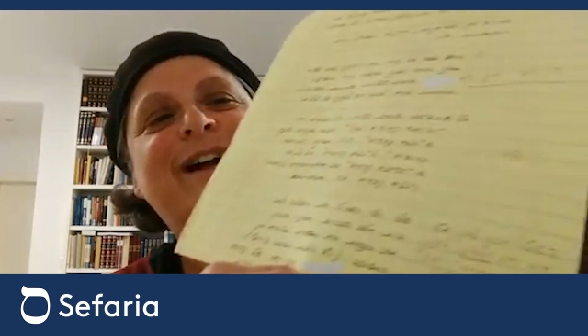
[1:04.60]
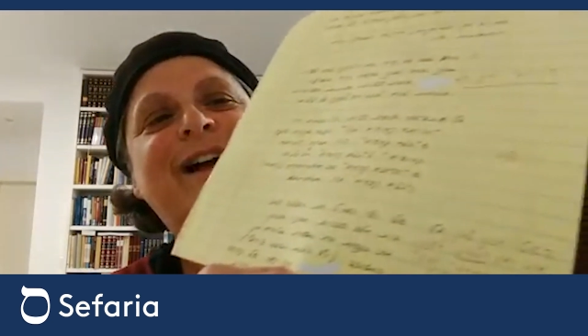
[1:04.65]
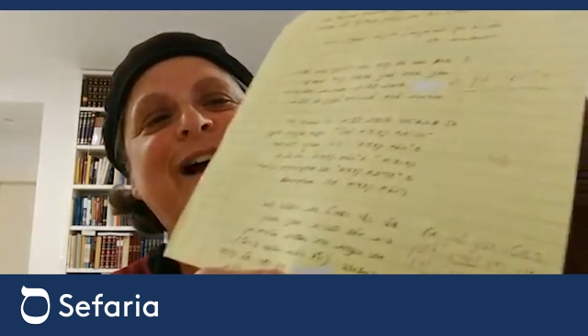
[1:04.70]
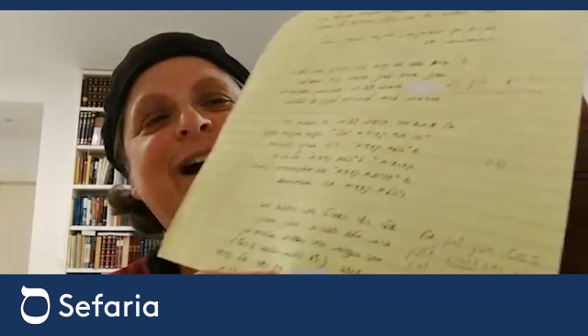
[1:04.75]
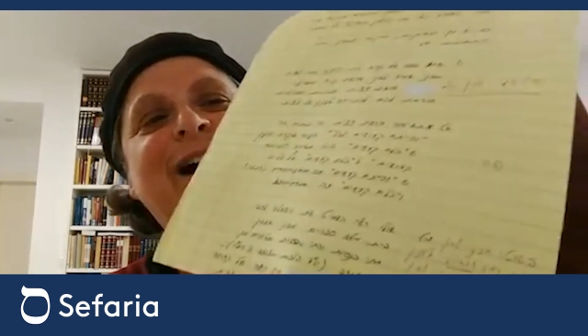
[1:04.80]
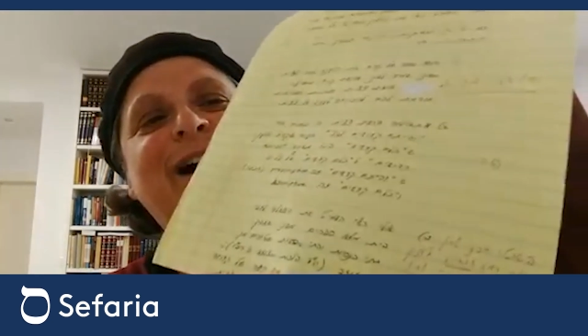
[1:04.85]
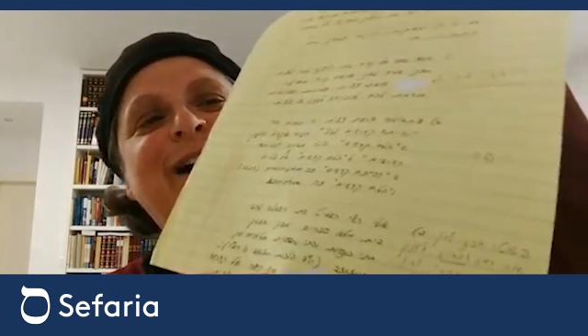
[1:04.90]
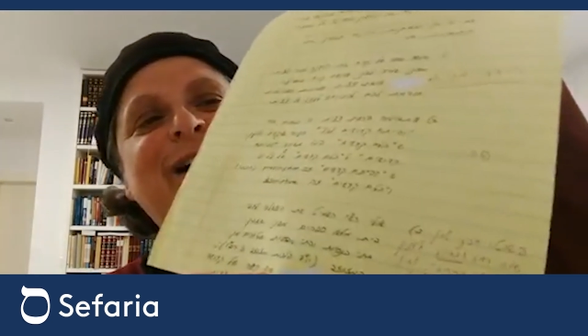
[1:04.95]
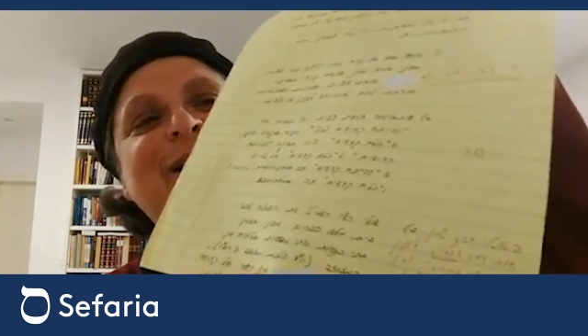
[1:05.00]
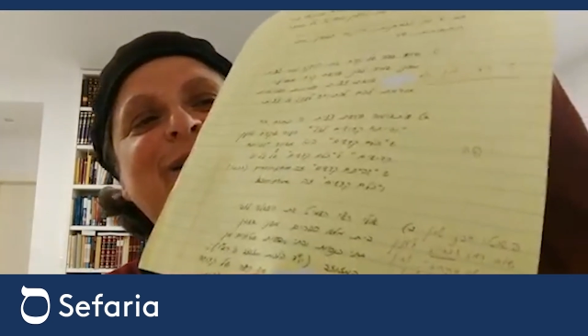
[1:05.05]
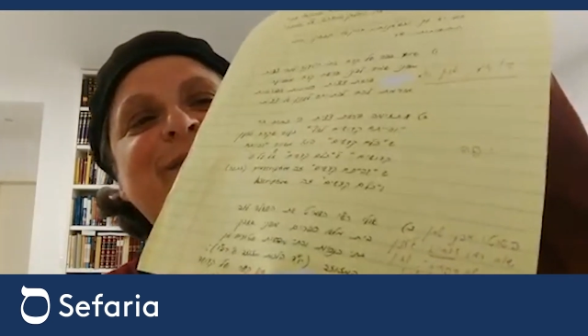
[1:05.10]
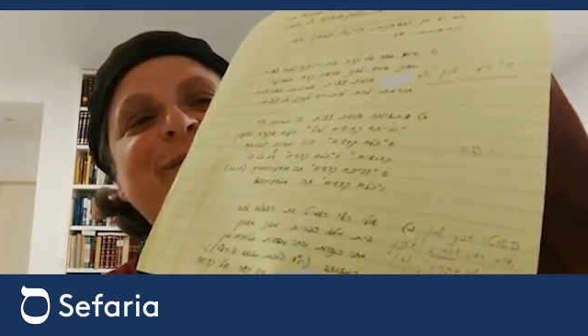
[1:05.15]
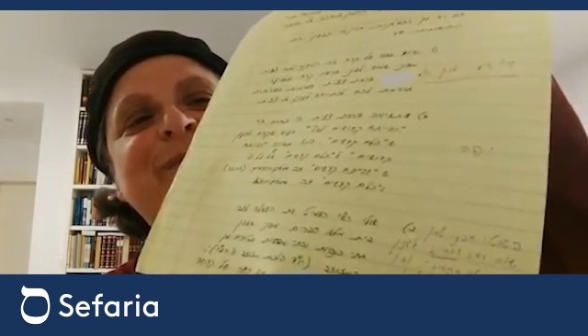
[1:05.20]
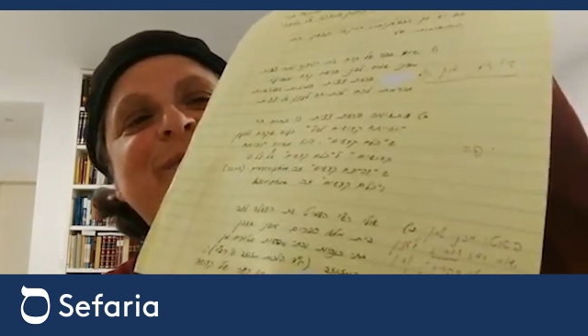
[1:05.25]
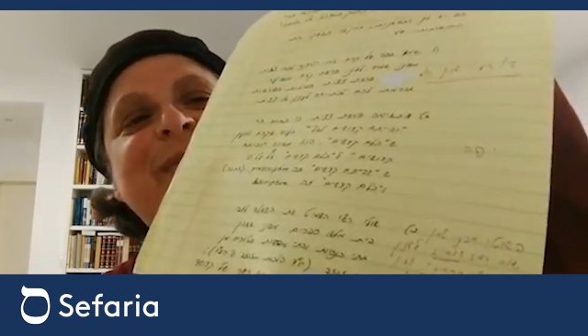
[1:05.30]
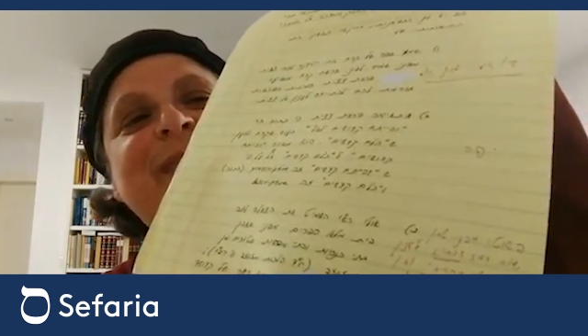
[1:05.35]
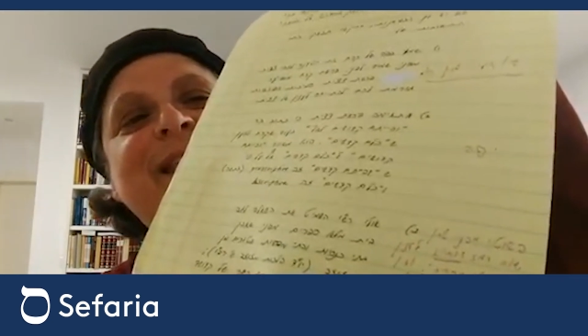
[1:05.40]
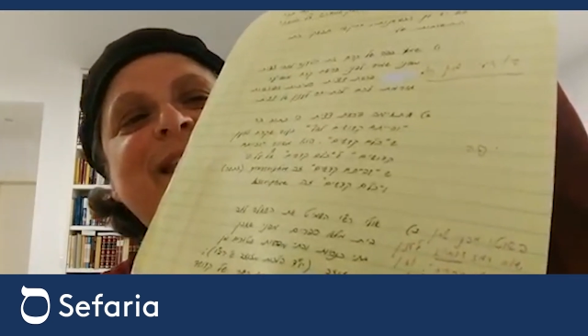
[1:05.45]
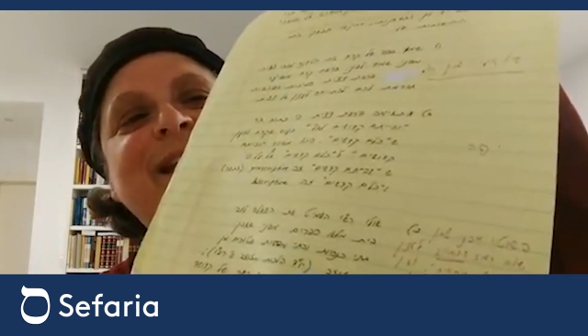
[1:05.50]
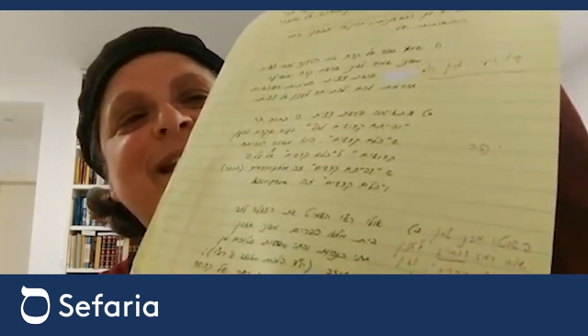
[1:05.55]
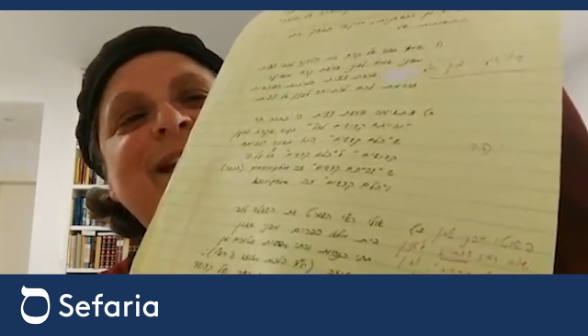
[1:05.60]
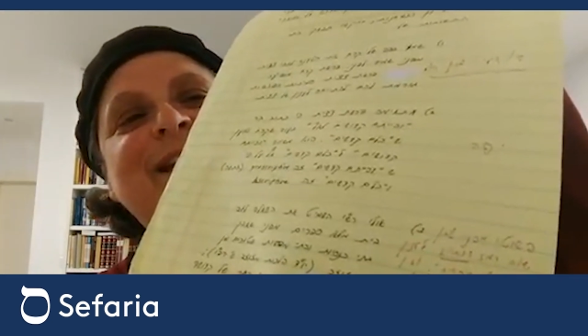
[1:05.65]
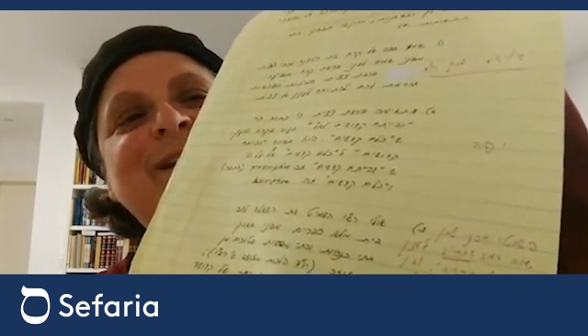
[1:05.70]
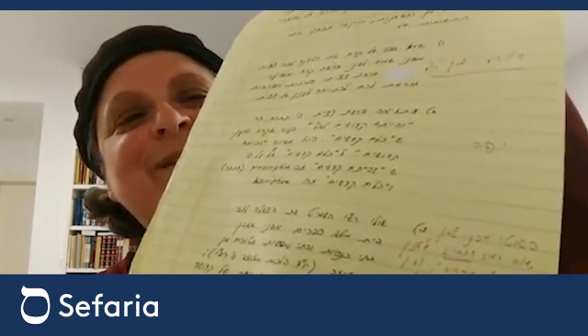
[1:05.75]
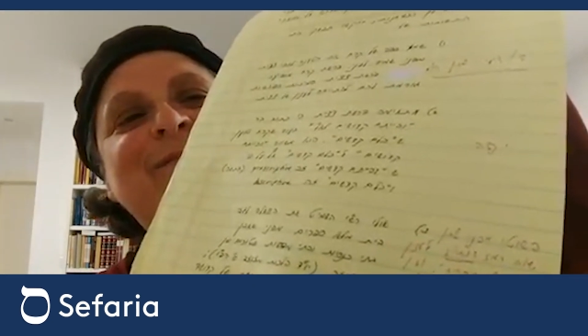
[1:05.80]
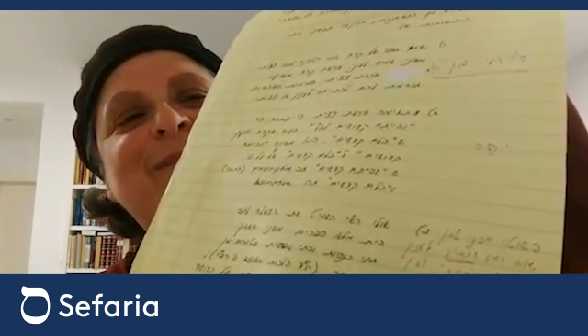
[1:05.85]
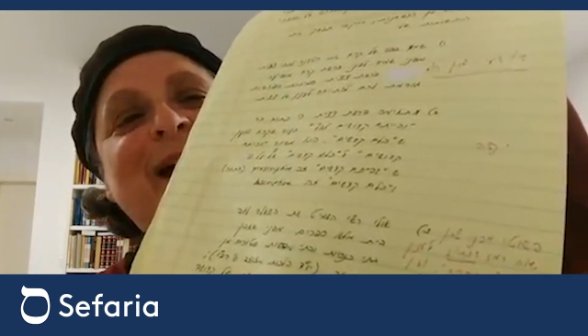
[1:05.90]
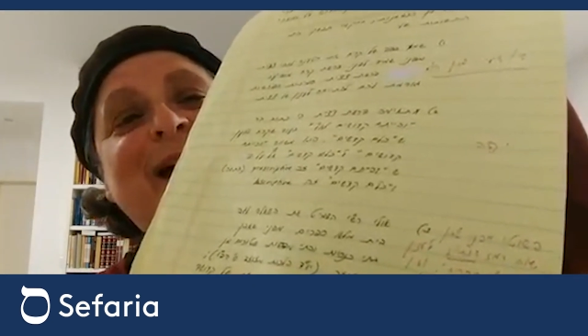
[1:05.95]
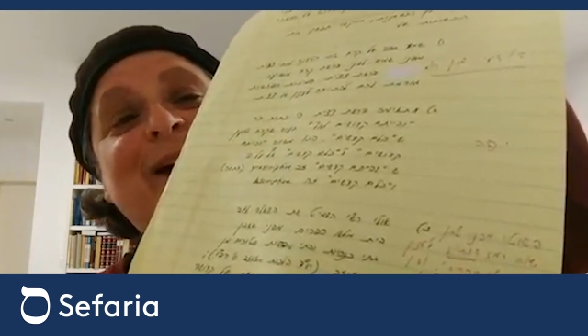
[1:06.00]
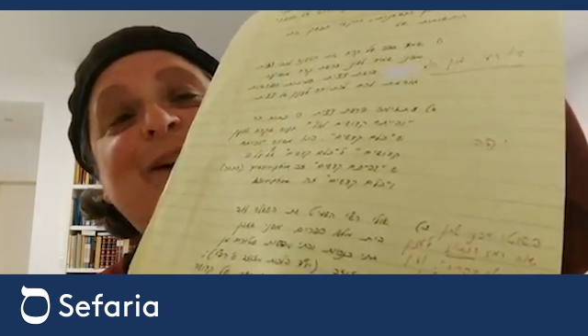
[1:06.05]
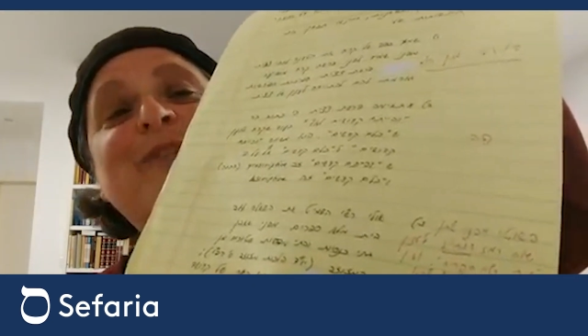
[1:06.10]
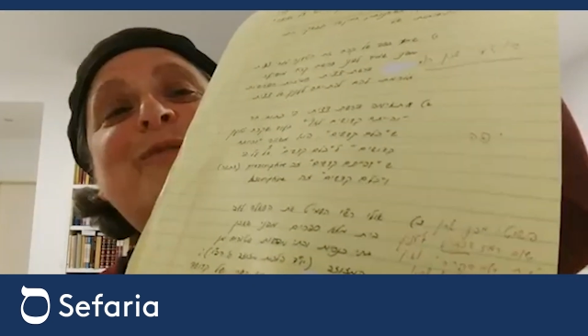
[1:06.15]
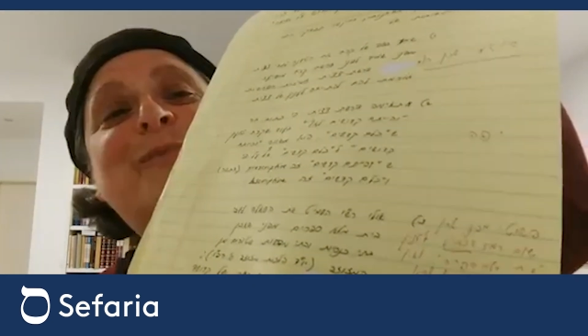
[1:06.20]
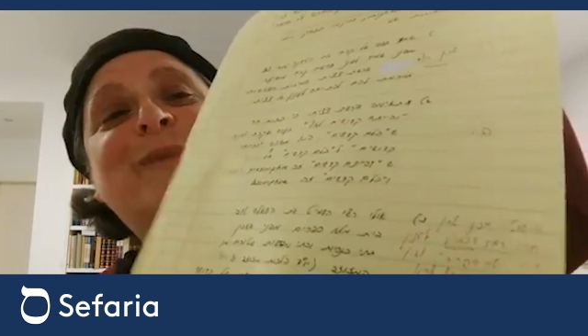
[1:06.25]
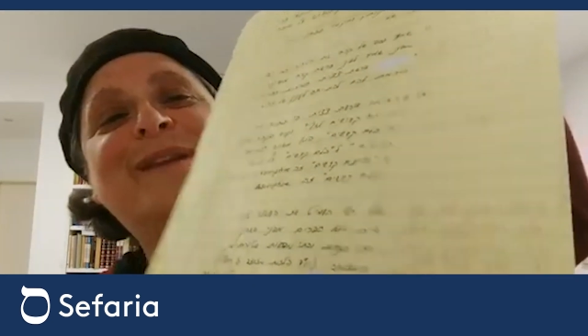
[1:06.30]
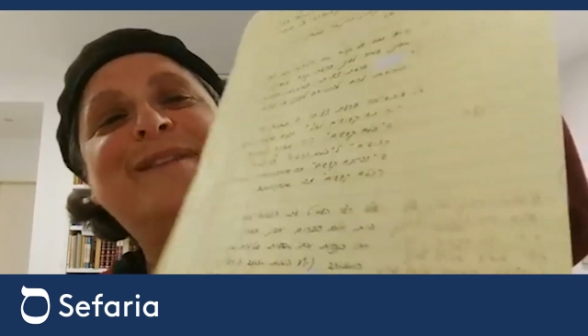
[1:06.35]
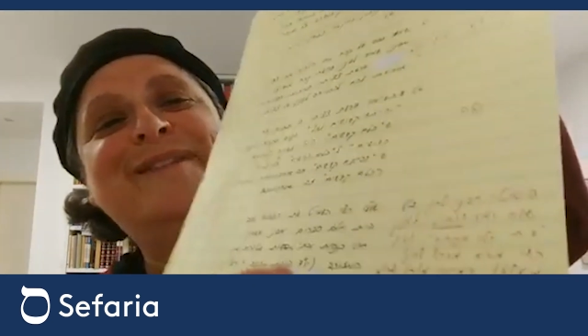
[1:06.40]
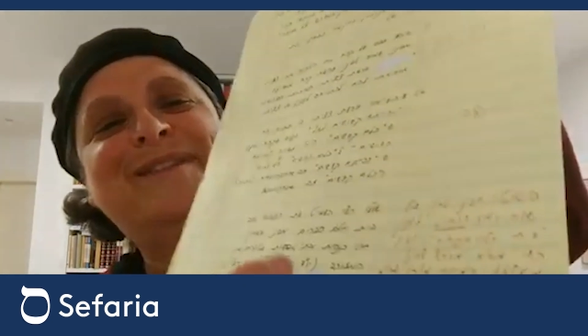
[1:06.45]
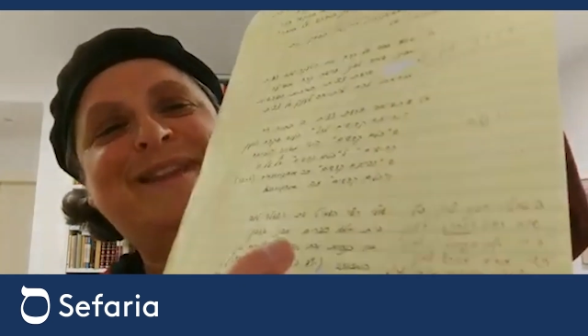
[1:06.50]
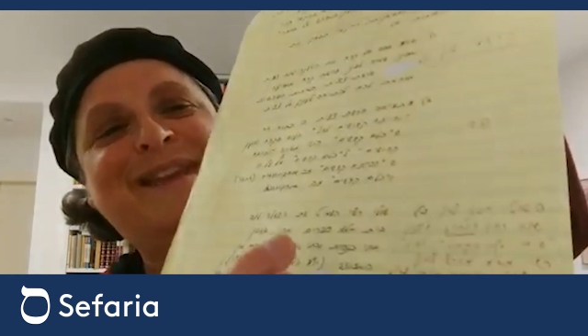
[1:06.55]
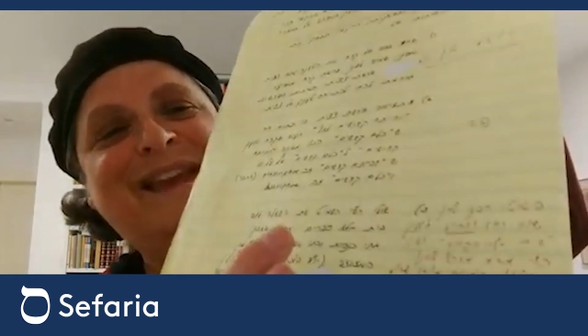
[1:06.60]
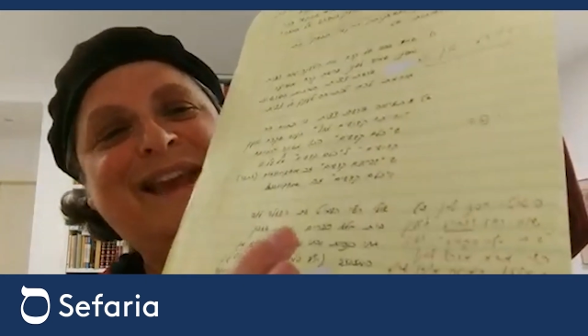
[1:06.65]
my husband's